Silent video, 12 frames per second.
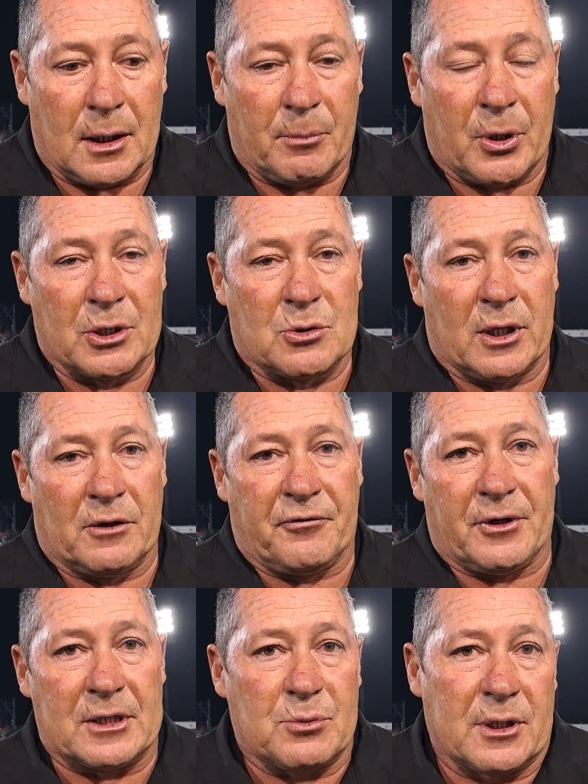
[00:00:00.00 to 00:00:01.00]
Uh, bodes well
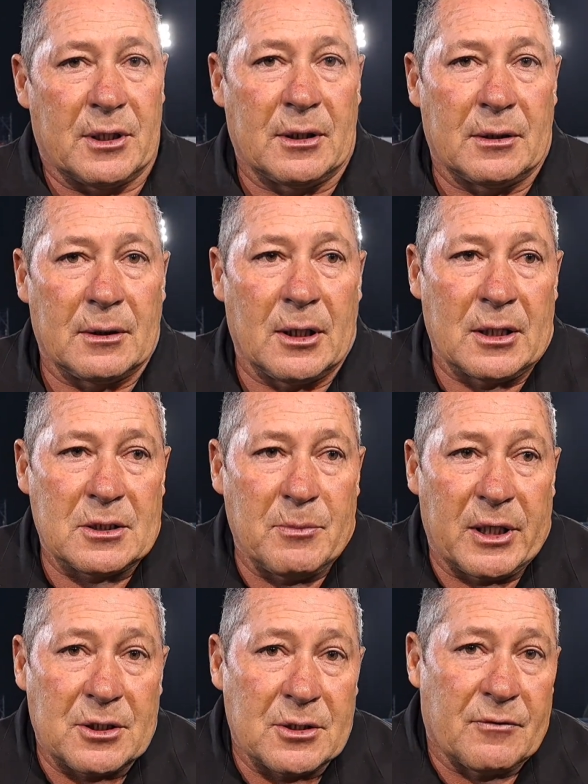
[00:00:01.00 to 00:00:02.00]
for us with the last
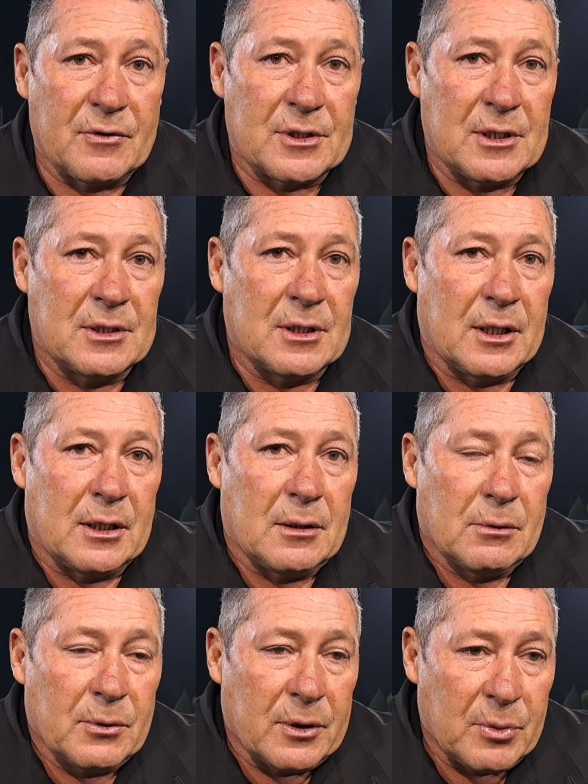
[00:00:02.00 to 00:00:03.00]
matches of the season
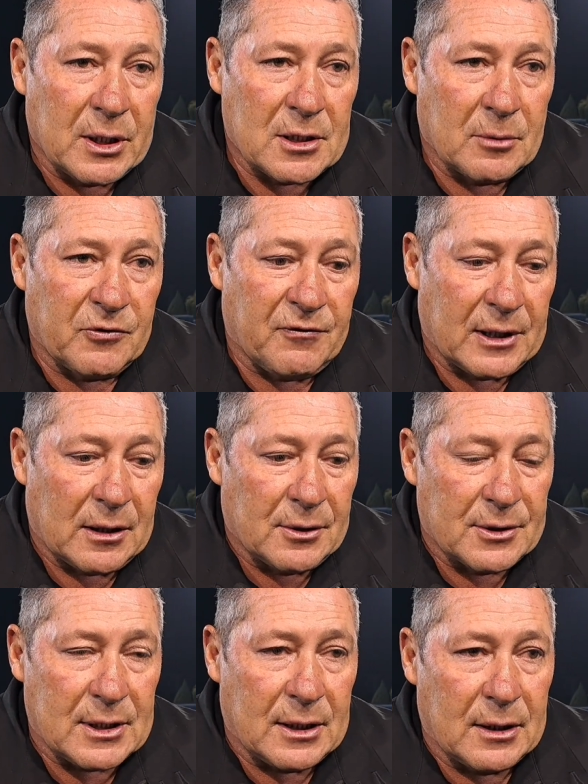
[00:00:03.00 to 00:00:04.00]
ahead, with a big
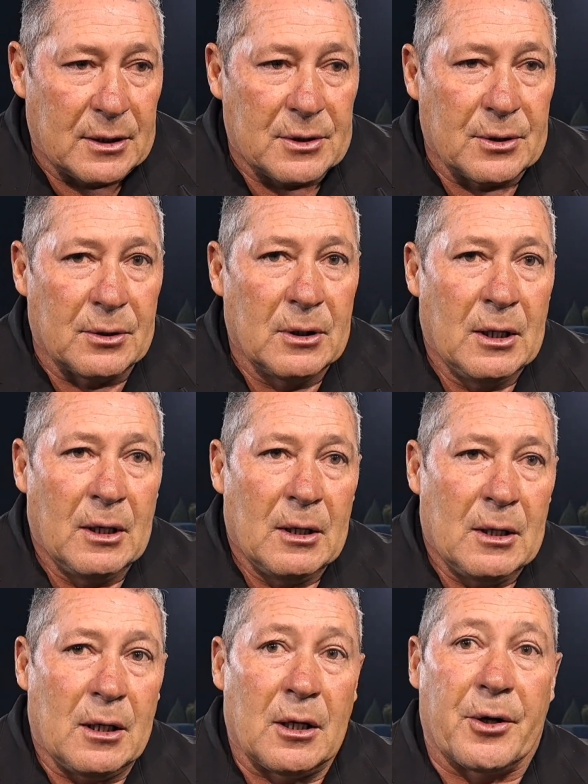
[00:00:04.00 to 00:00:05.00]
semi-final on Sunday. So
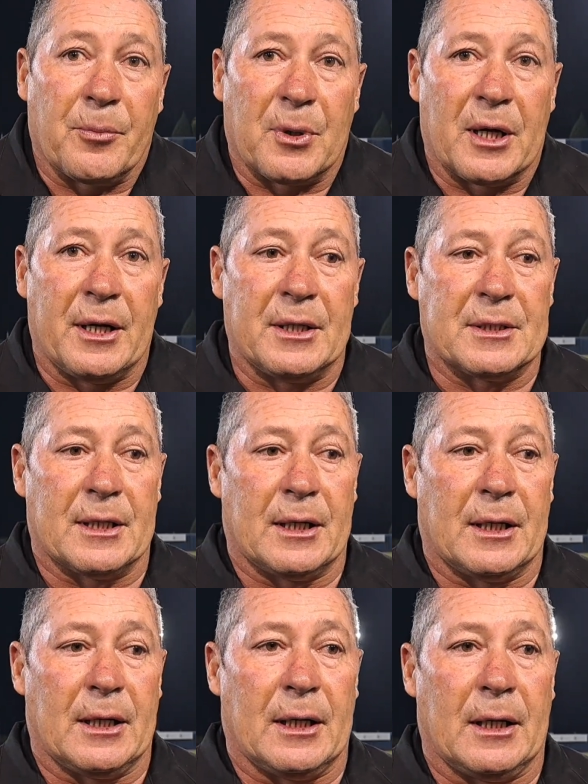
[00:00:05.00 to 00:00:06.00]
a lot of players.
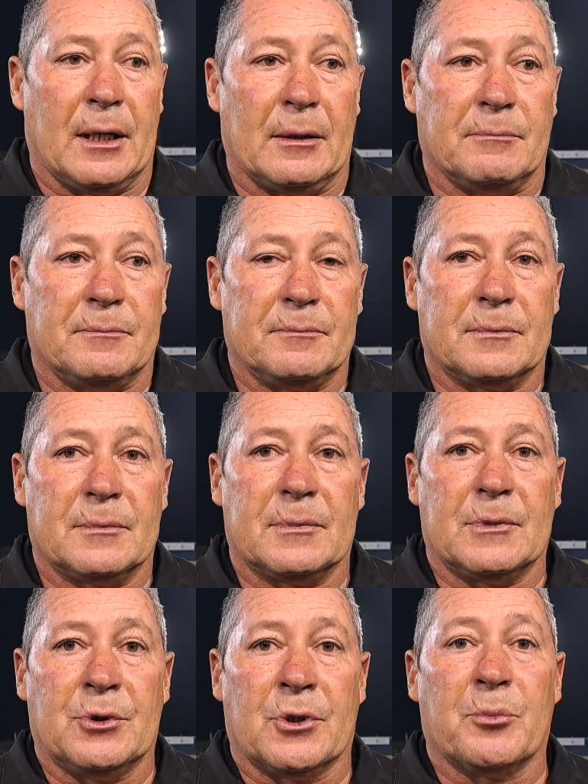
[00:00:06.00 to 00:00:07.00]
Uh,
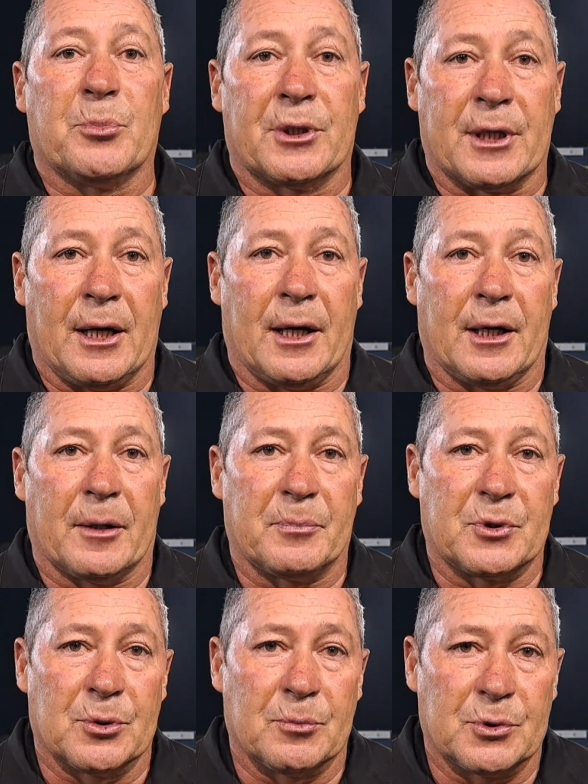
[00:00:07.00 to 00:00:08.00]
you know, put their hand
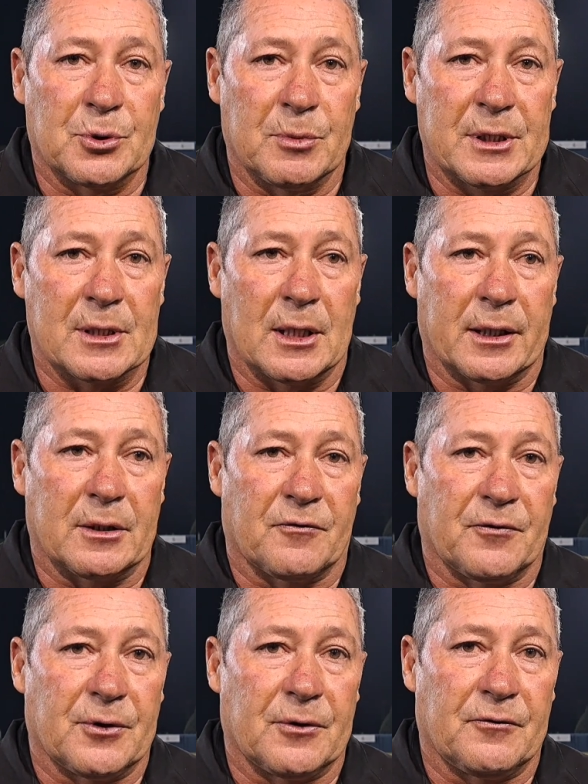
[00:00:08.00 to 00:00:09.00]
up to, to be
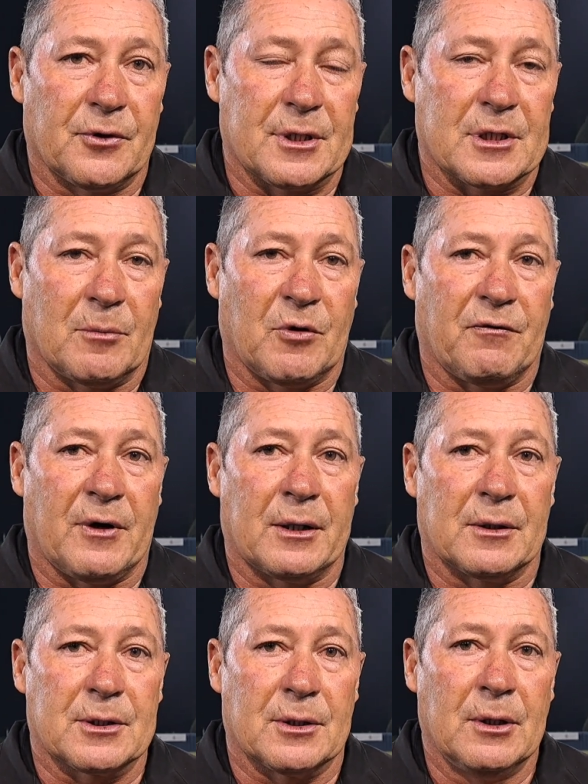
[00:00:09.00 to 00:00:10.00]
selected for, for the
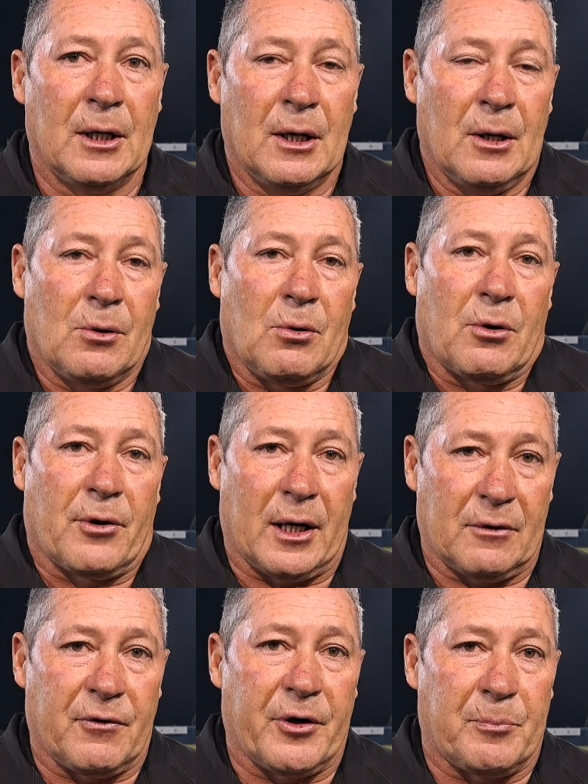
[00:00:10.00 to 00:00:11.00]
semi-final. So all
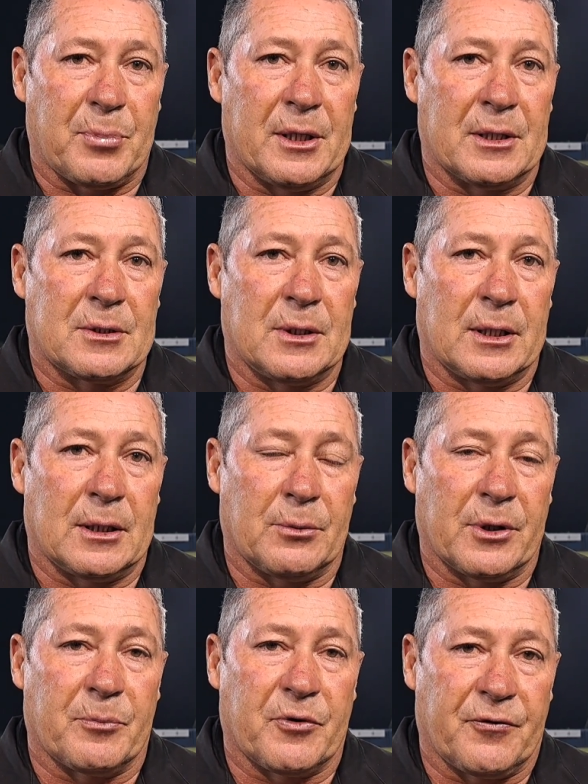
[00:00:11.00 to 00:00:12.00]
around, very pleased uh,
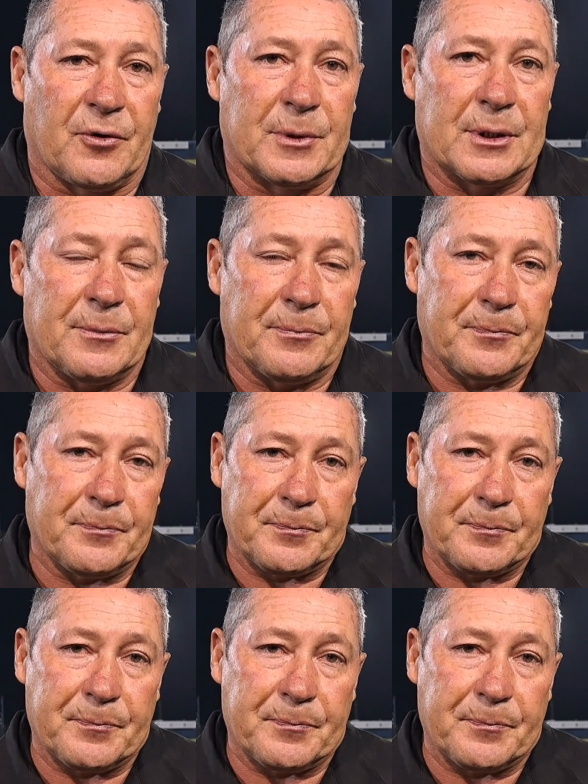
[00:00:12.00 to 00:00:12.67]
with the performance.